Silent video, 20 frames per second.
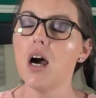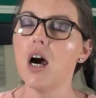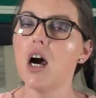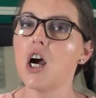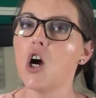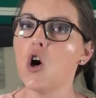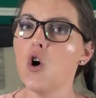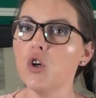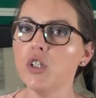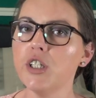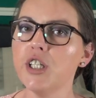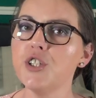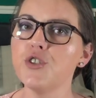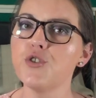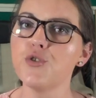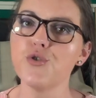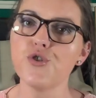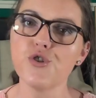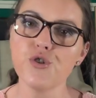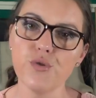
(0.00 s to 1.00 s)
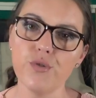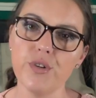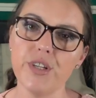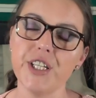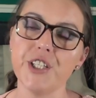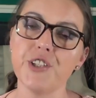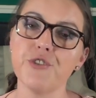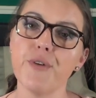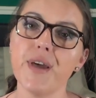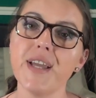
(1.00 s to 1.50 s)
According to
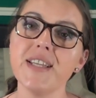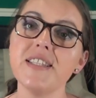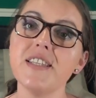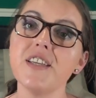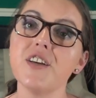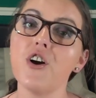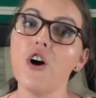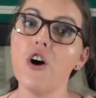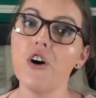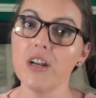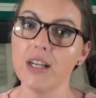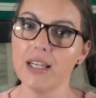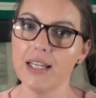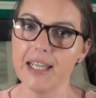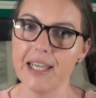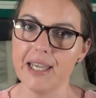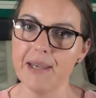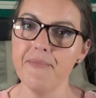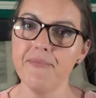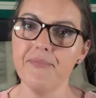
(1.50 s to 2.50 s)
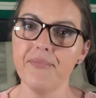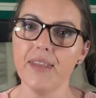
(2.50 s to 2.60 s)
Julie, Tracy Connolly